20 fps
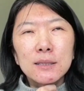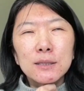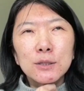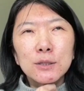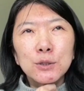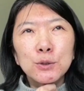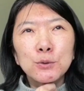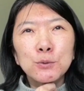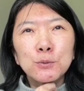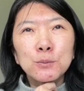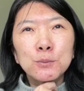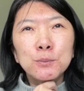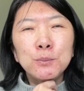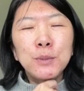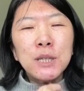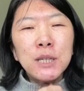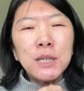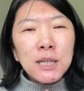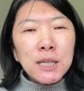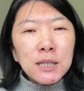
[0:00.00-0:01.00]
To
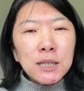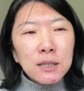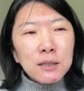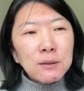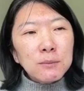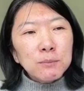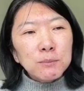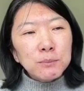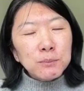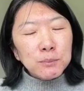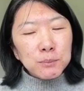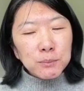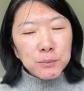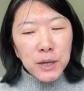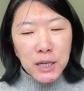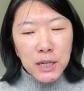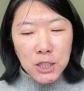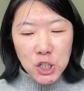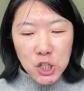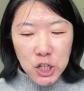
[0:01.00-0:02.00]
me, the
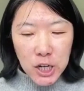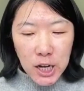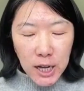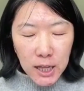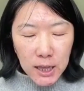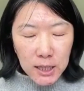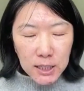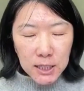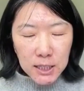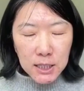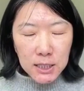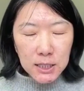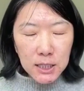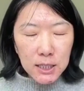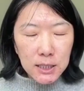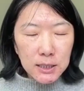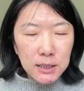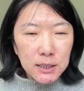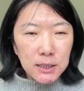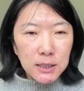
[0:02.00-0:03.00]
main challenge is